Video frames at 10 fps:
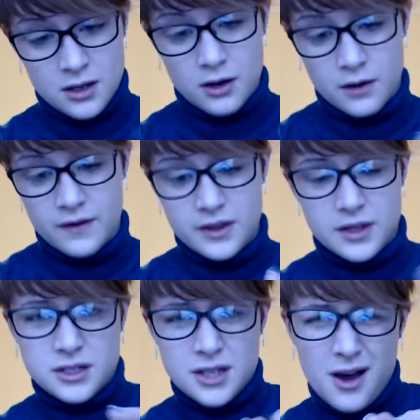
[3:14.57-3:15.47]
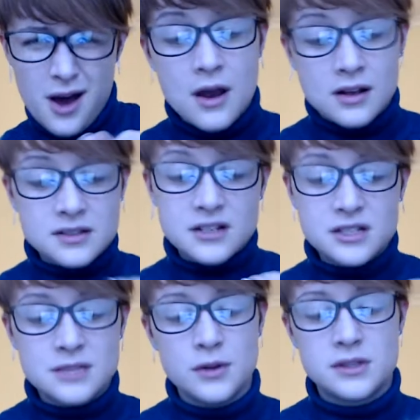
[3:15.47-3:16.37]
over the top, because that just
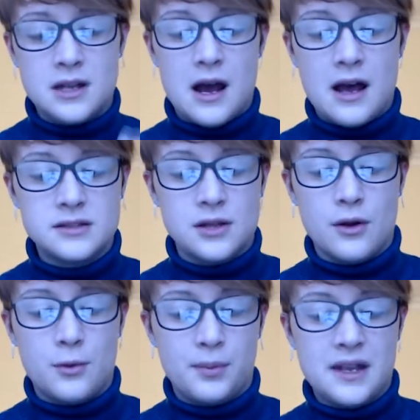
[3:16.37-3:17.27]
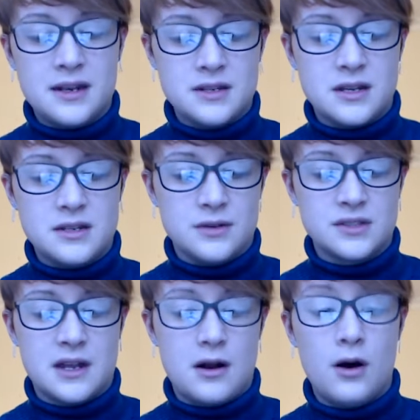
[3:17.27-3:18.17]
smooths it out. So it'll blend into your
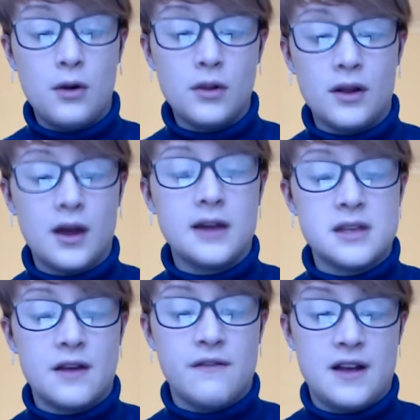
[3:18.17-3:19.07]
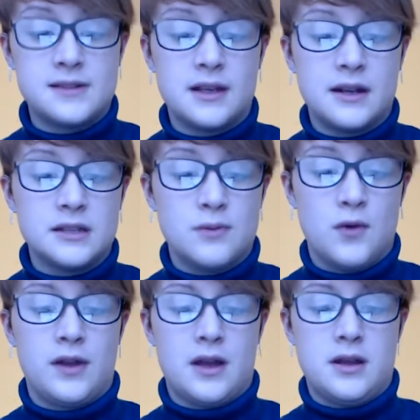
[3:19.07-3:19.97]
skin a whole lot nicer if Vaseline is
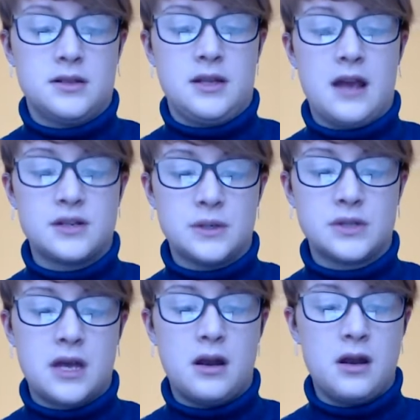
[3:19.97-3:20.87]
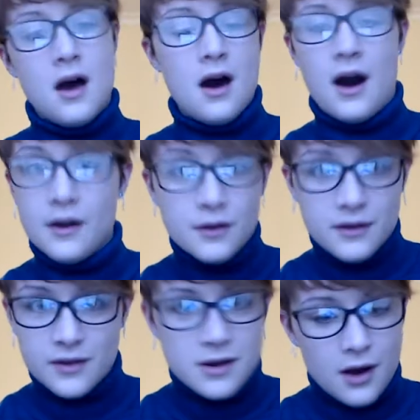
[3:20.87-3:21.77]
smoothing it into the actual skin. I don't
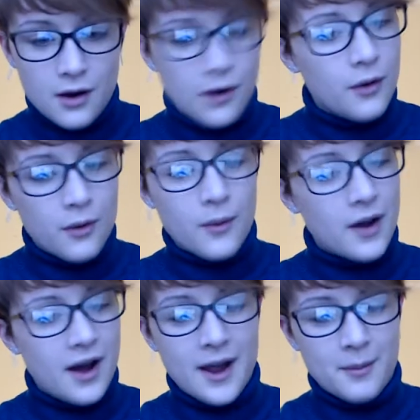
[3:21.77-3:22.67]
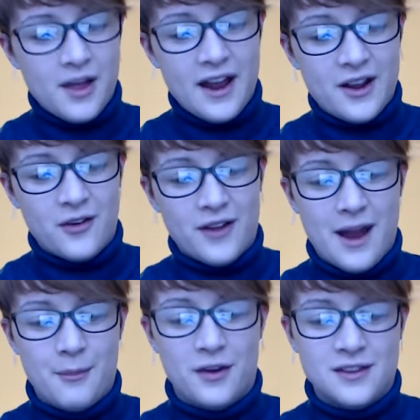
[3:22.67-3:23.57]
even know what I am like on
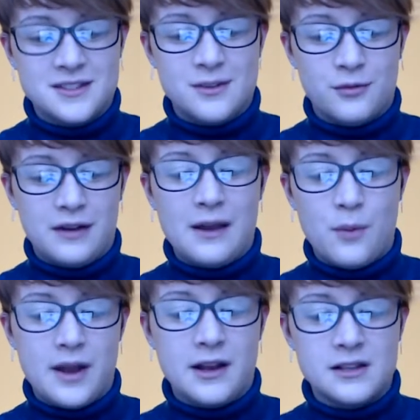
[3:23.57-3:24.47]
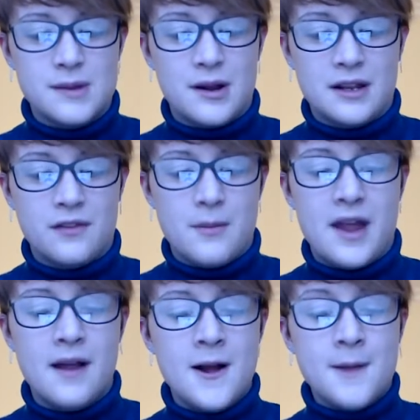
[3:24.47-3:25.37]
camera. This is a really weird experience for
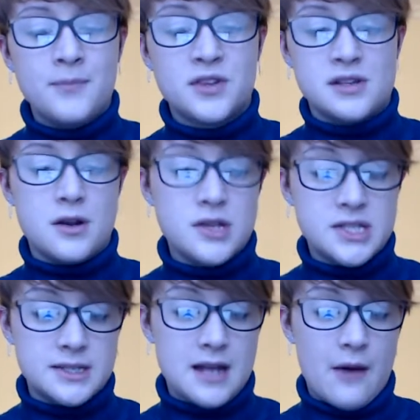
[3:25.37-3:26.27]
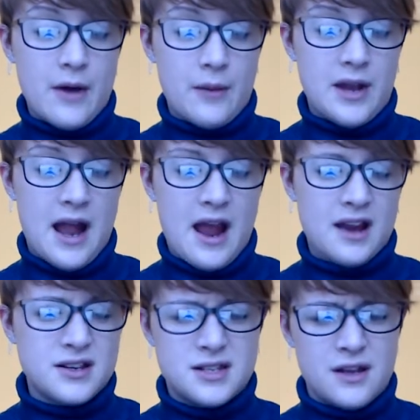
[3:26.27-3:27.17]
me. Because I know this isn't how I would
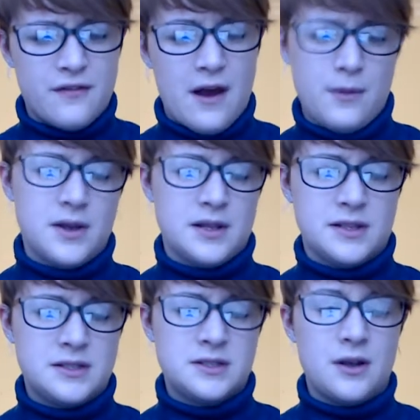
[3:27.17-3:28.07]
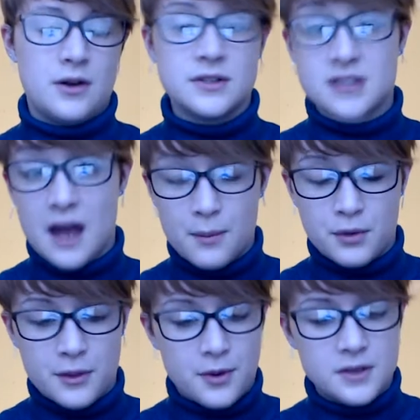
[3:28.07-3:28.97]
act if I was on Skype with
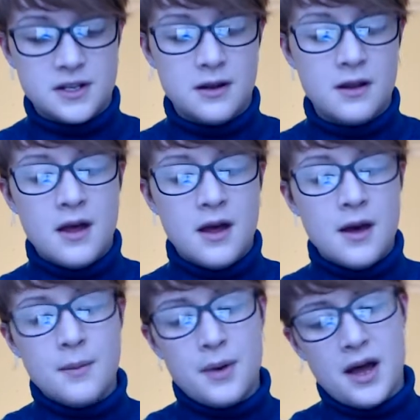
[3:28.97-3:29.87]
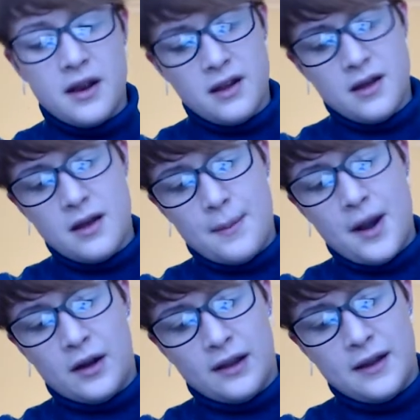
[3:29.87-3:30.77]
a person, but
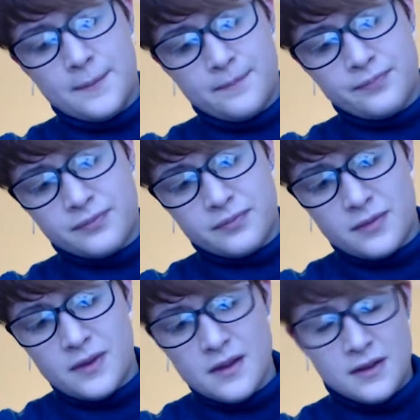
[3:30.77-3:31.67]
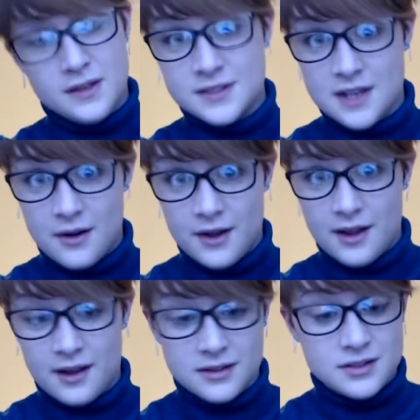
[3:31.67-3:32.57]
apparently this is how I
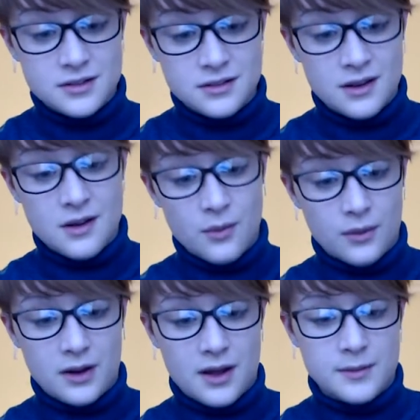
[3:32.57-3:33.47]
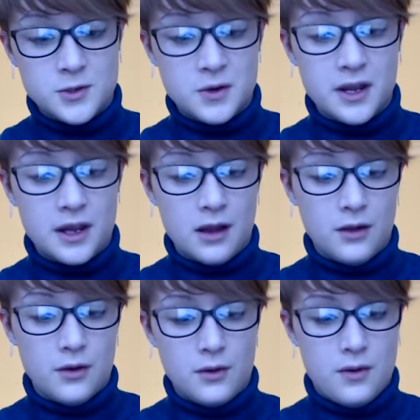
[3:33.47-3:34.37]
act when I am talking
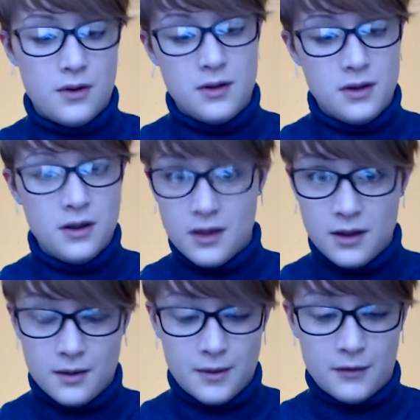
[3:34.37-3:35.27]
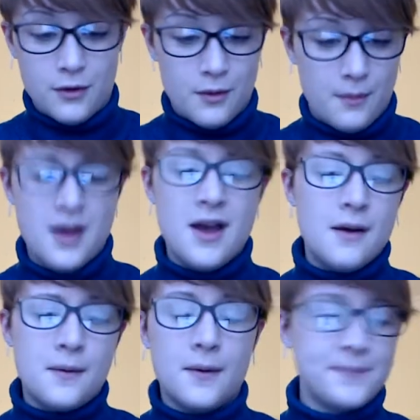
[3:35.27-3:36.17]
alone in my room.
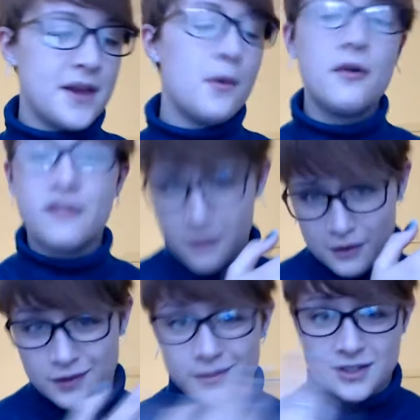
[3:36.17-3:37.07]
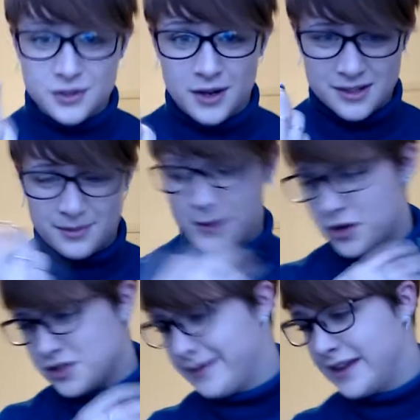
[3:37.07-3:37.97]
Well, it won't fall in because you guys will be
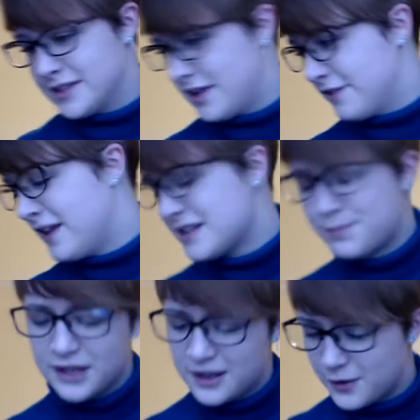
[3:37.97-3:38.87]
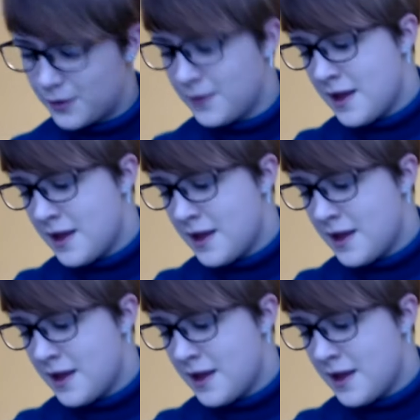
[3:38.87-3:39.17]
watching me and stuff, and that's pretty cool